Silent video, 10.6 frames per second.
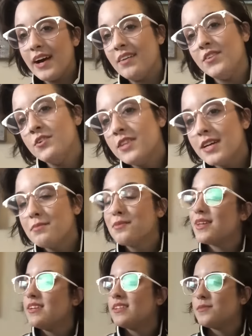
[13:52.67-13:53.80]
If you did,
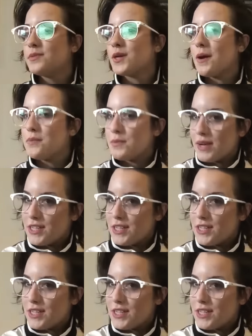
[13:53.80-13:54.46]
please subscribe to